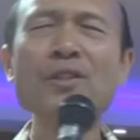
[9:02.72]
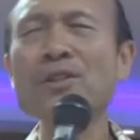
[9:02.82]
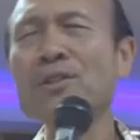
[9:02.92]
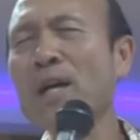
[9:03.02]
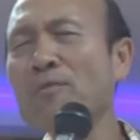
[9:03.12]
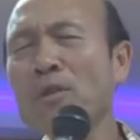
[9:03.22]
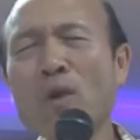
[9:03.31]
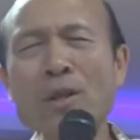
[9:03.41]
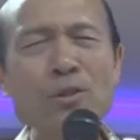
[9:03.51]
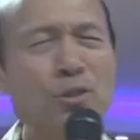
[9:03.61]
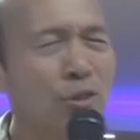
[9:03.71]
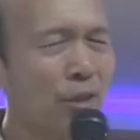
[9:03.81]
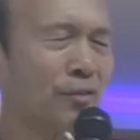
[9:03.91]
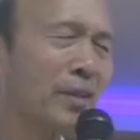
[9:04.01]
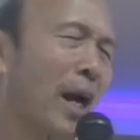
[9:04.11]
for you, and we want to
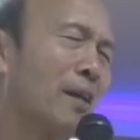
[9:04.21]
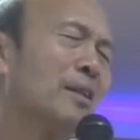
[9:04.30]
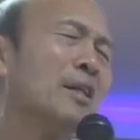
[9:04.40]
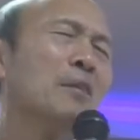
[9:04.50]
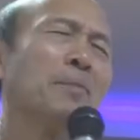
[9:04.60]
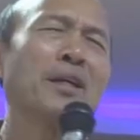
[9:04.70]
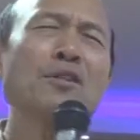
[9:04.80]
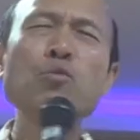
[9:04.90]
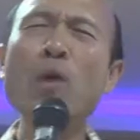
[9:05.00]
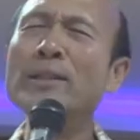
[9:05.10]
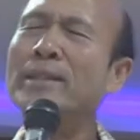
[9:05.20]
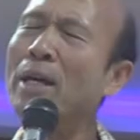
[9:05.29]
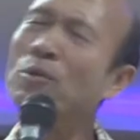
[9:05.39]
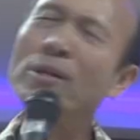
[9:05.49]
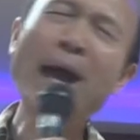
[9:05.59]
serve God. Because one
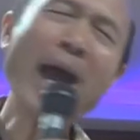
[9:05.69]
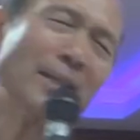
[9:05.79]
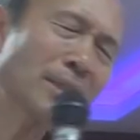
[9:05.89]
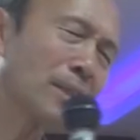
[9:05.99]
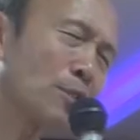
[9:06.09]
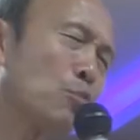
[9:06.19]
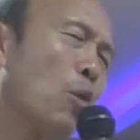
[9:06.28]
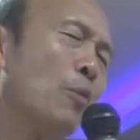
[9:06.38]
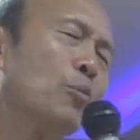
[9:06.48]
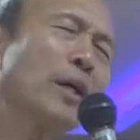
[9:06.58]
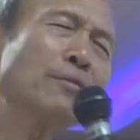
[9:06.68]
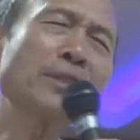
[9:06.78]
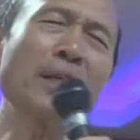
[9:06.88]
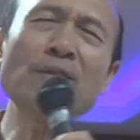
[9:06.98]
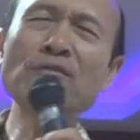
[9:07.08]
day will ask us what we
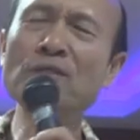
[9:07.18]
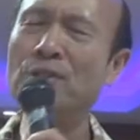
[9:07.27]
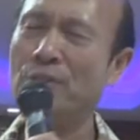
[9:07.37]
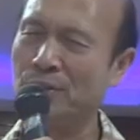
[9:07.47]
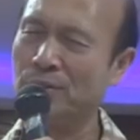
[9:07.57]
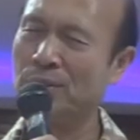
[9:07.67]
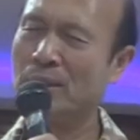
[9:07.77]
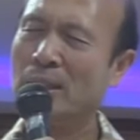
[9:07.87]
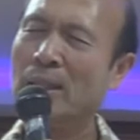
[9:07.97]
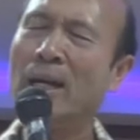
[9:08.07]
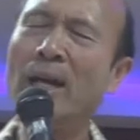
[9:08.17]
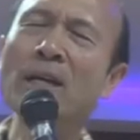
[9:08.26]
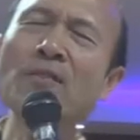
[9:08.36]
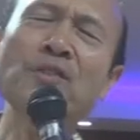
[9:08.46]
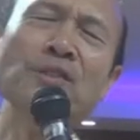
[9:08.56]
have done for you. And
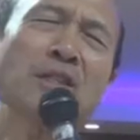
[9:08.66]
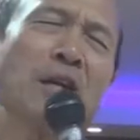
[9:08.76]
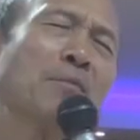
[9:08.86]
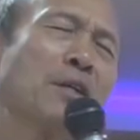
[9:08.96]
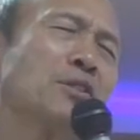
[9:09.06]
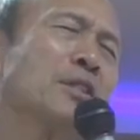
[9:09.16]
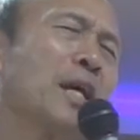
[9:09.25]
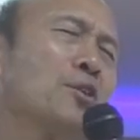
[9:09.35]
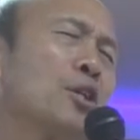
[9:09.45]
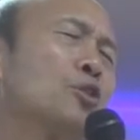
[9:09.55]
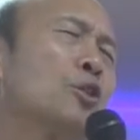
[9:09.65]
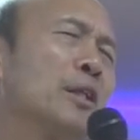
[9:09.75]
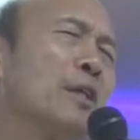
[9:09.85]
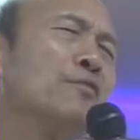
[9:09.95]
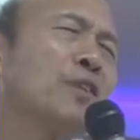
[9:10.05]
then for some, he'll say, you're a good
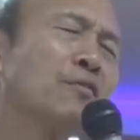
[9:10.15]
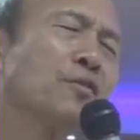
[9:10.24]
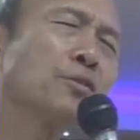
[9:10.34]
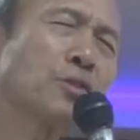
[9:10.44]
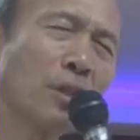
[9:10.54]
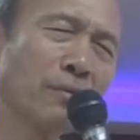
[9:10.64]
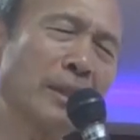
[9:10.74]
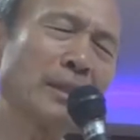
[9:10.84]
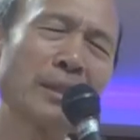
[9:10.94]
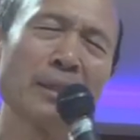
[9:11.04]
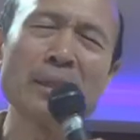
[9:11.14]
and faithful servant.